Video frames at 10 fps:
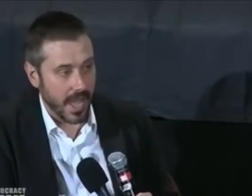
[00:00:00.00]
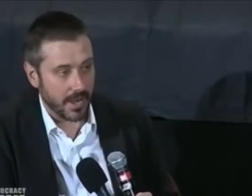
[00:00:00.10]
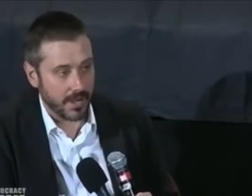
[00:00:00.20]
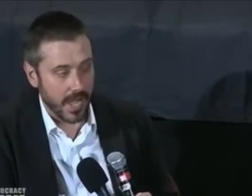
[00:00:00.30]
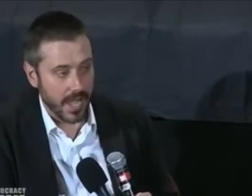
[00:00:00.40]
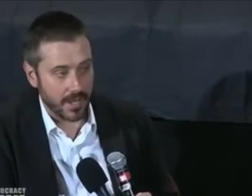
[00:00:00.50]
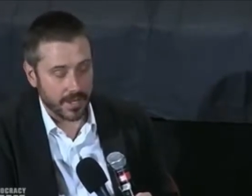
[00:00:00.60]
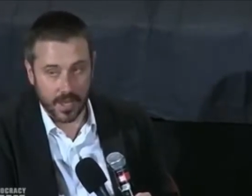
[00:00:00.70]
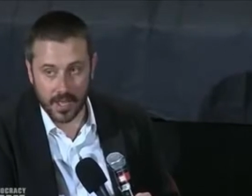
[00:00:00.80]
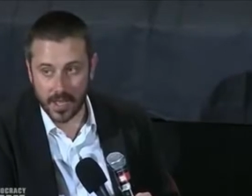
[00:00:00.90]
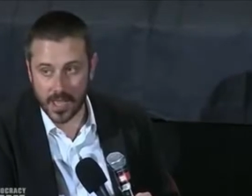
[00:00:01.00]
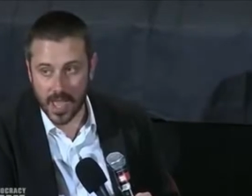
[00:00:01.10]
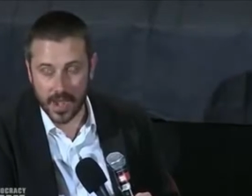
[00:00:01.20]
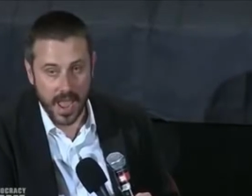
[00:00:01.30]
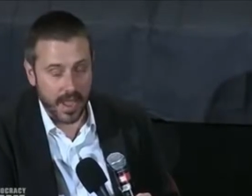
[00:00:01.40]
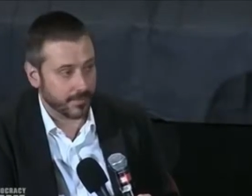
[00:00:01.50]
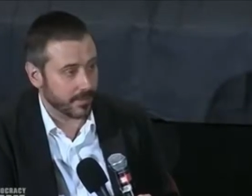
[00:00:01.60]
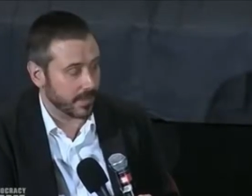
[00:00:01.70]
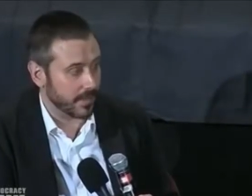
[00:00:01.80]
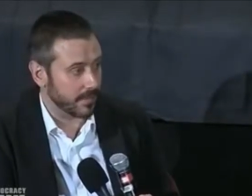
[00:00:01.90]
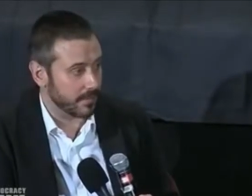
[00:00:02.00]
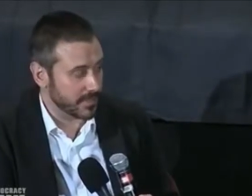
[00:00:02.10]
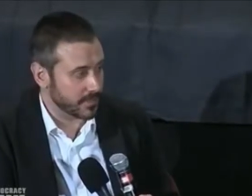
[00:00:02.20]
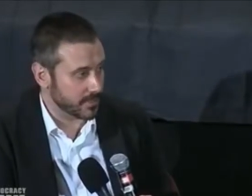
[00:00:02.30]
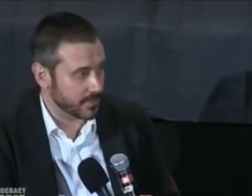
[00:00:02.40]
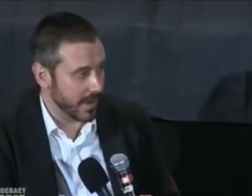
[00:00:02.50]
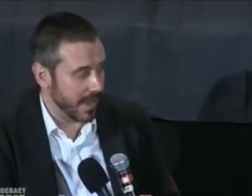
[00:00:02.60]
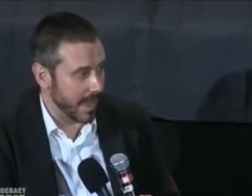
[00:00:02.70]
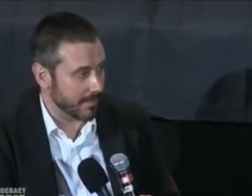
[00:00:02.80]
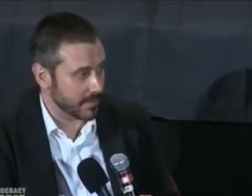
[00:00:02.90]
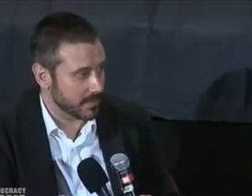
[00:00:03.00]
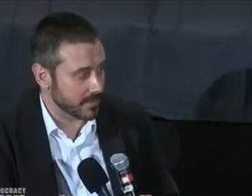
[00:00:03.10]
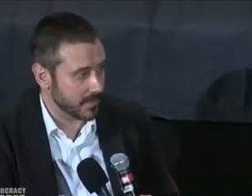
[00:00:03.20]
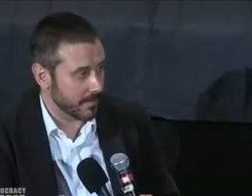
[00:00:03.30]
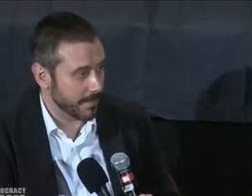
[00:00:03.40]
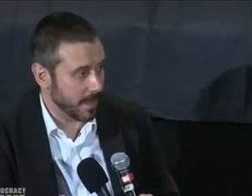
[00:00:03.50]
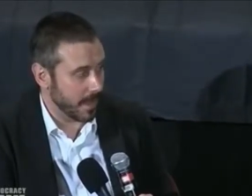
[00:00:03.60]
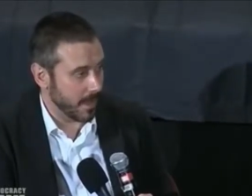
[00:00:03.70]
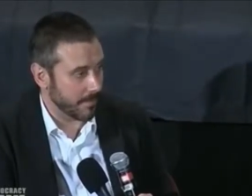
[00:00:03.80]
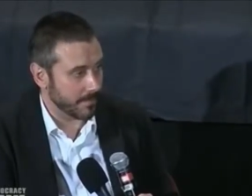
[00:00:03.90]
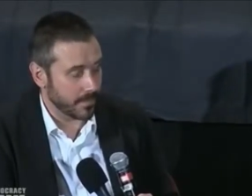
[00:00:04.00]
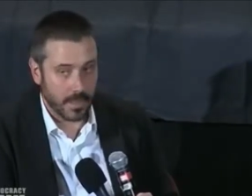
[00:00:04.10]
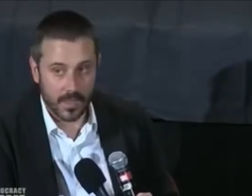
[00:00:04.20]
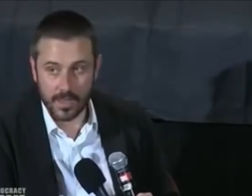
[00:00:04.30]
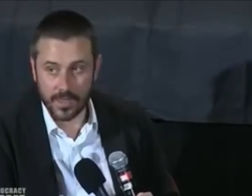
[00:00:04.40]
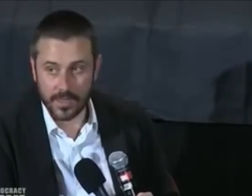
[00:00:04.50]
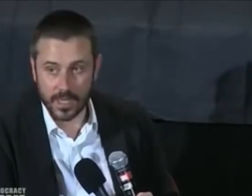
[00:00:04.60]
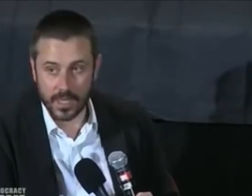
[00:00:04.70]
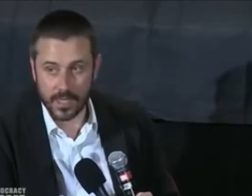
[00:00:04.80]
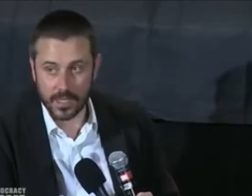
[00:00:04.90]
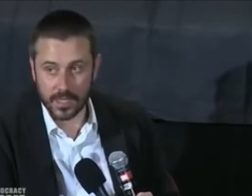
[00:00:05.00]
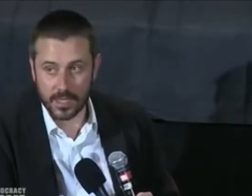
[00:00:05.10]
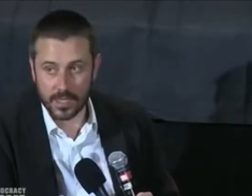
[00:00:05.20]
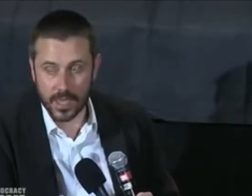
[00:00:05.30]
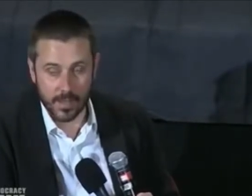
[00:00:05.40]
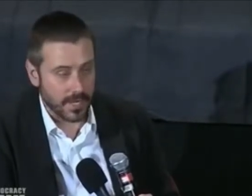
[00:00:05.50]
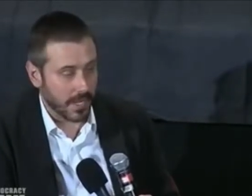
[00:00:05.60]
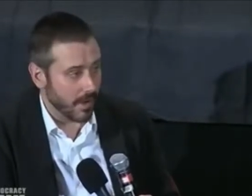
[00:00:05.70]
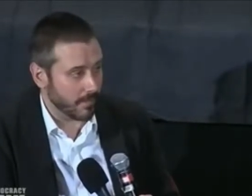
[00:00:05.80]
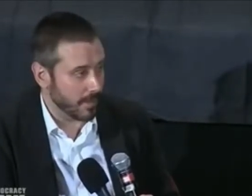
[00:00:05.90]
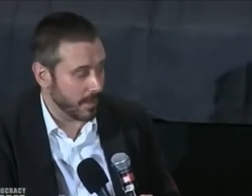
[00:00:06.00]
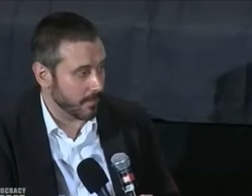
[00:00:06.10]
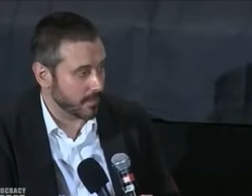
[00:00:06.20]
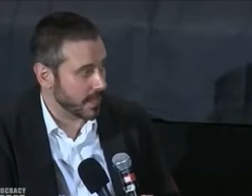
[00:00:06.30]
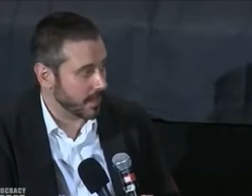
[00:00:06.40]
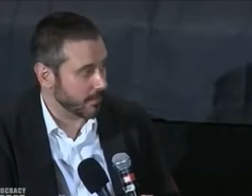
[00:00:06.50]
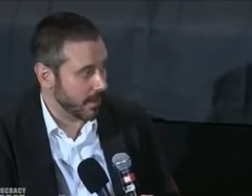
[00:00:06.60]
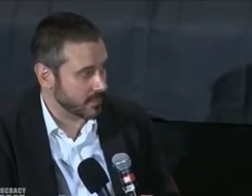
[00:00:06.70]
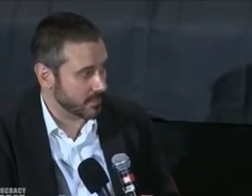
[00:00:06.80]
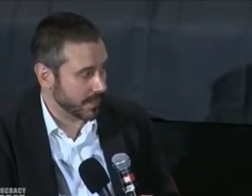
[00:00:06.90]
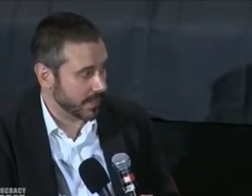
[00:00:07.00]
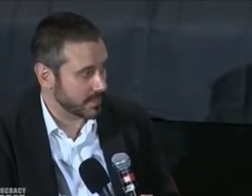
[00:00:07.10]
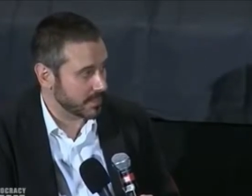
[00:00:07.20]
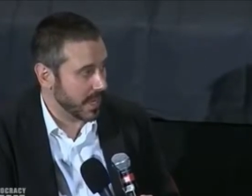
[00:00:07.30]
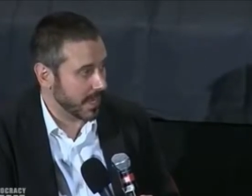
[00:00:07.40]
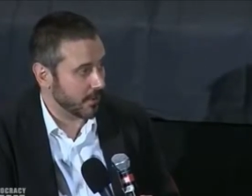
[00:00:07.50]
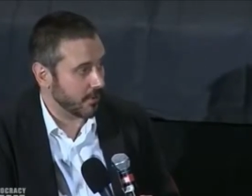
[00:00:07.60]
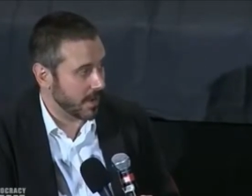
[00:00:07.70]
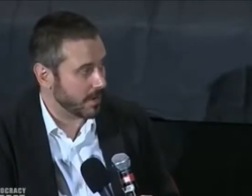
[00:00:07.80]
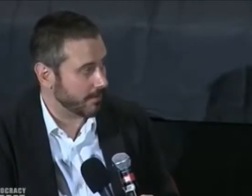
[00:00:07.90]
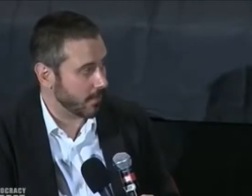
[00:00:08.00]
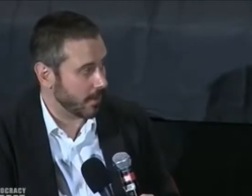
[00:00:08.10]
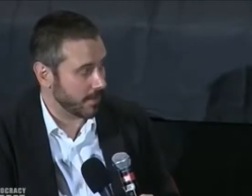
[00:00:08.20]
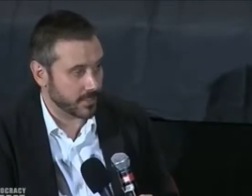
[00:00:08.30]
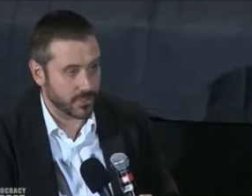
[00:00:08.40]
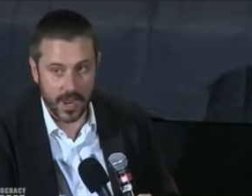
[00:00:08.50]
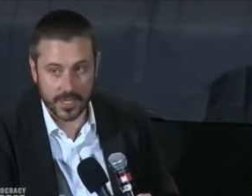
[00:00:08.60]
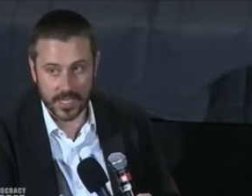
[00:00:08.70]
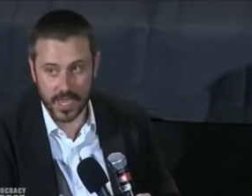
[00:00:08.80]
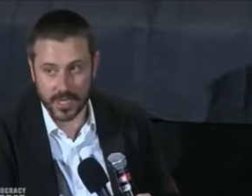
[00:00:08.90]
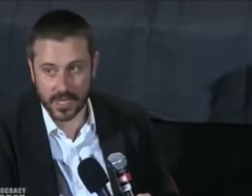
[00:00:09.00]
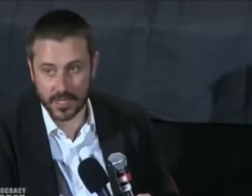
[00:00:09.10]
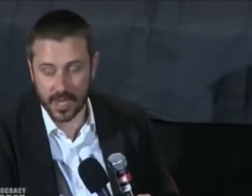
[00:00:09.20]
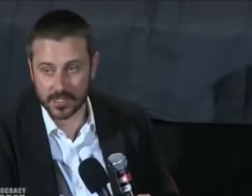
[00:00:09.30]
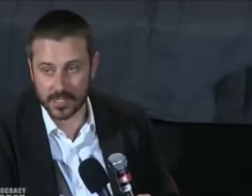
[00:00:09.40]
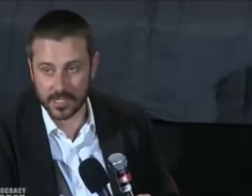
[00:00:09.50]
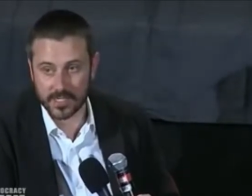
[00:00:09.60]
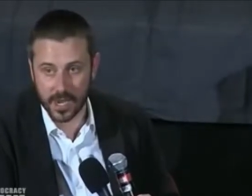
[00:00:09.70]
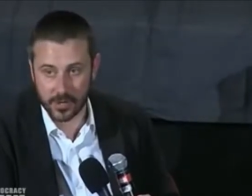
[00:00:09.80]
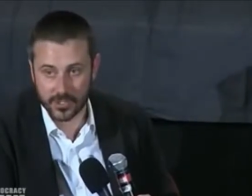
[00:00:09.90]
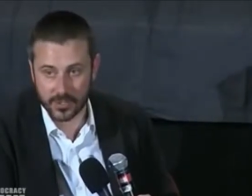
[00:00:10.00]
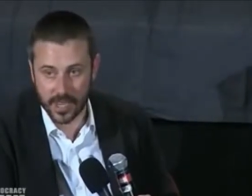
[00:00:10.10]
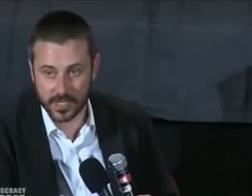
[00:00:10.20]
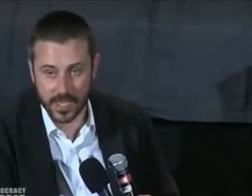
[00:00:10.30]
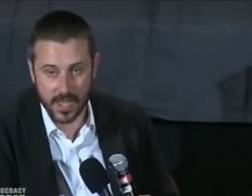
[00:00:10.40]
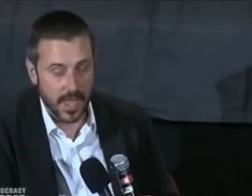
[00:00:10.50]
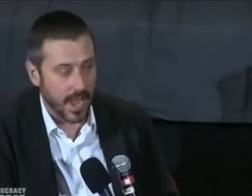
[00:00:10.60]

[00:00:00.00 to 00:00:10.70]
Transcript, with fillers: And, and, uh, and after the, the missile strike happens, um, the Yemeni government puts out a press release taking credit for the strike, saying it had conducted these airstrikes.